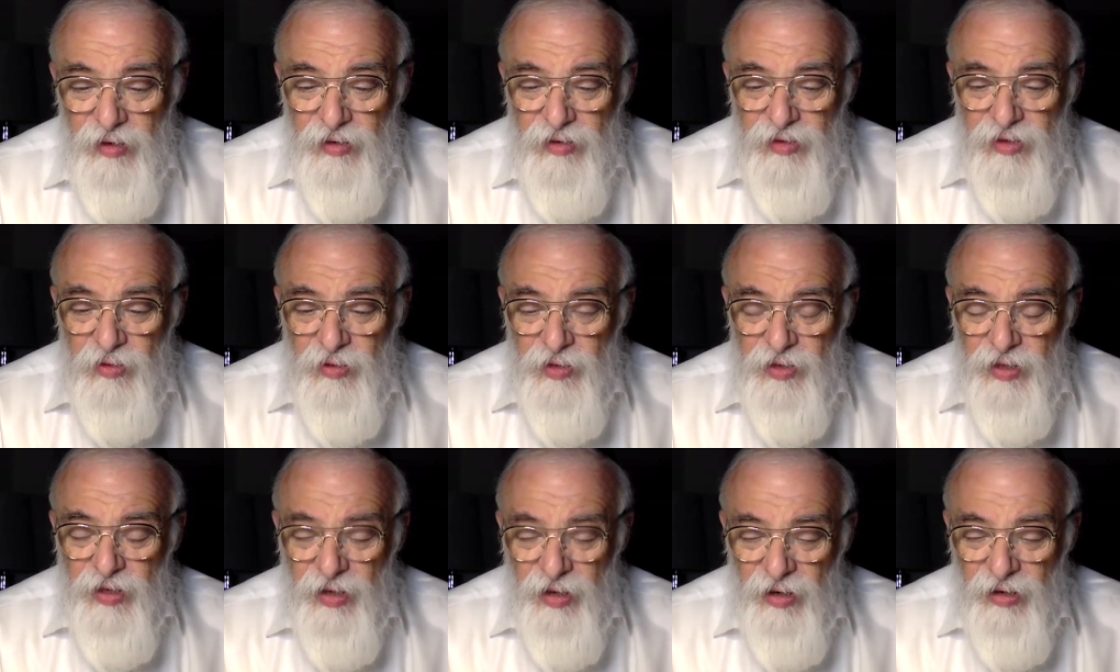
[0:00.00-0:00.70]
So
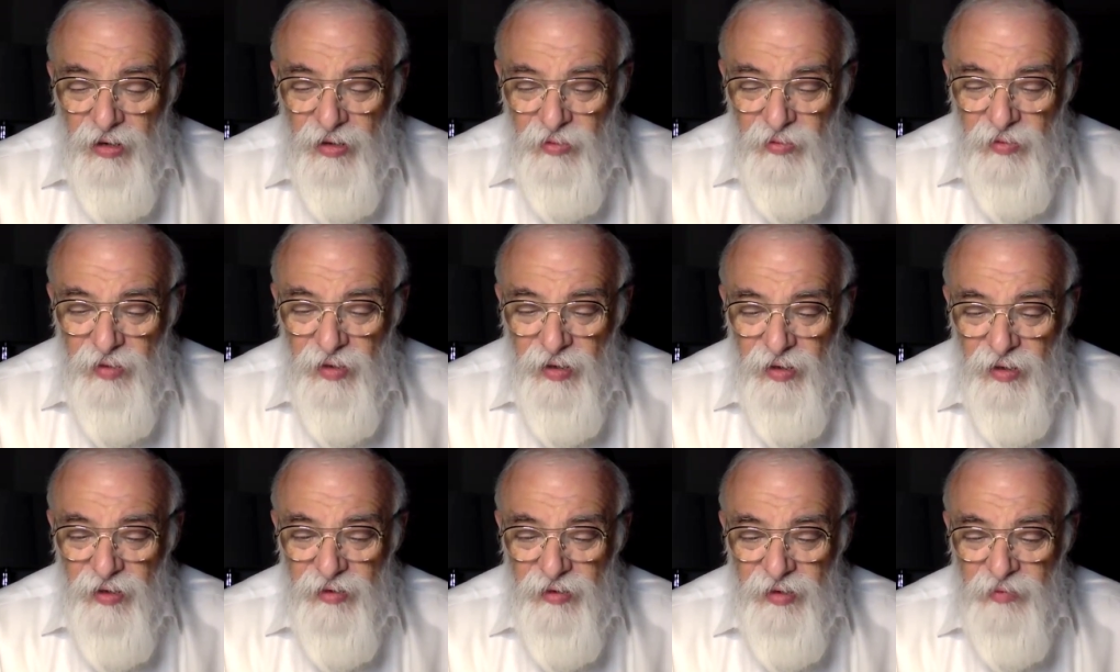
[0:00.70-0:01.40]
it's
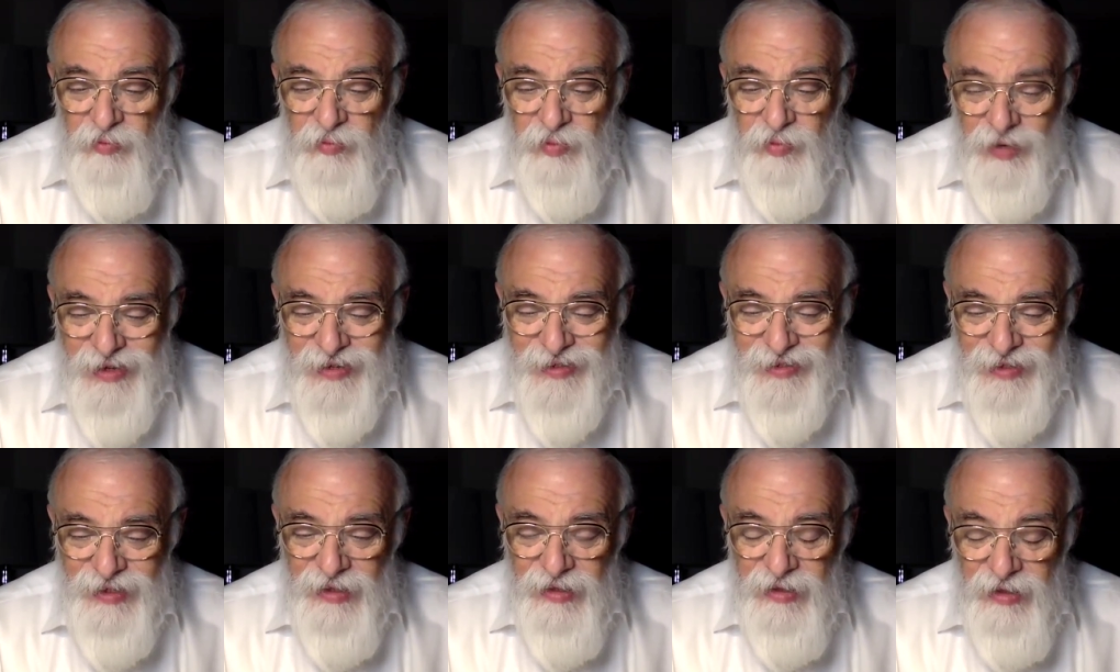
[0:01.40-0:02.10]
Chachma that
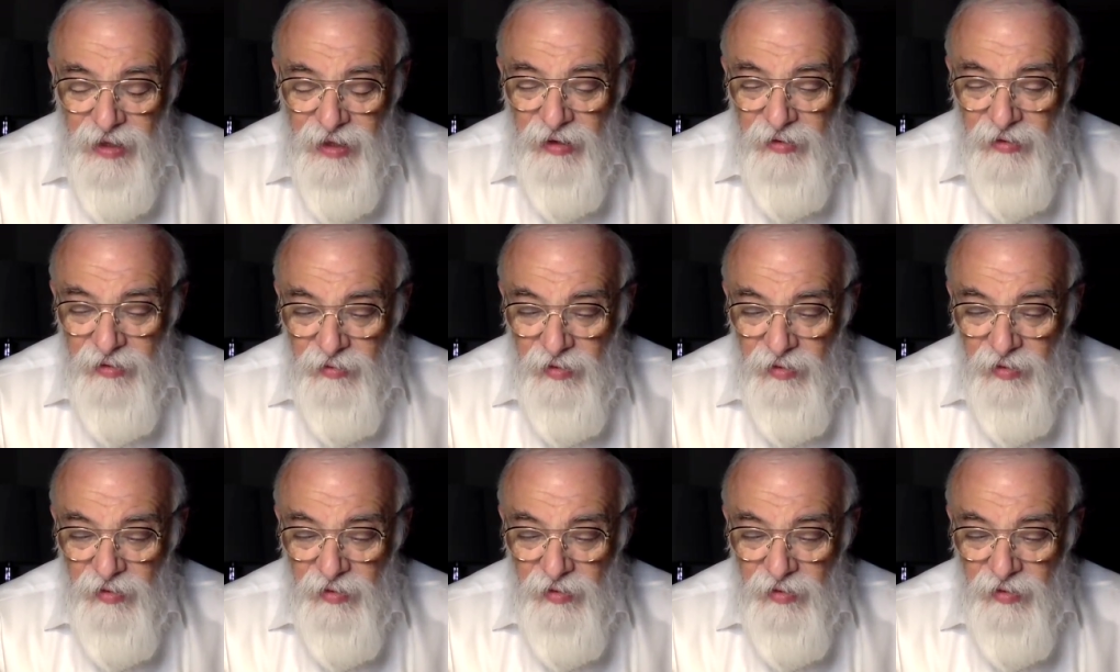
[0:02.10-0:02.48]
breaks things down.